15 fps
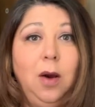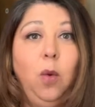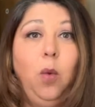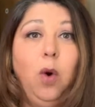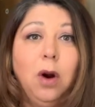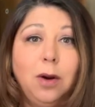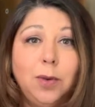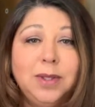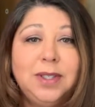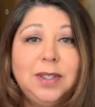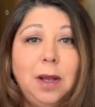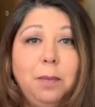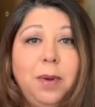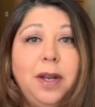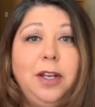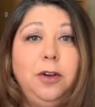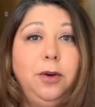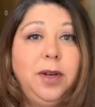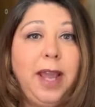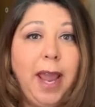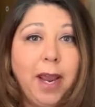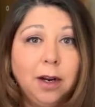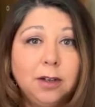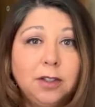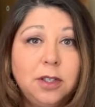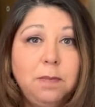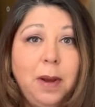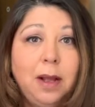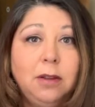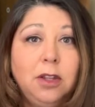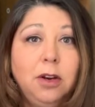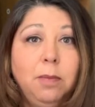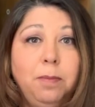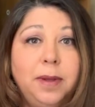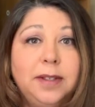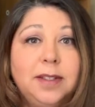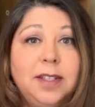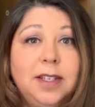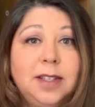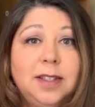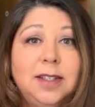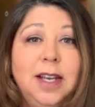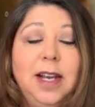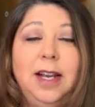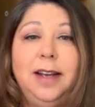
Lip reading: Work with somebody who cares about their business,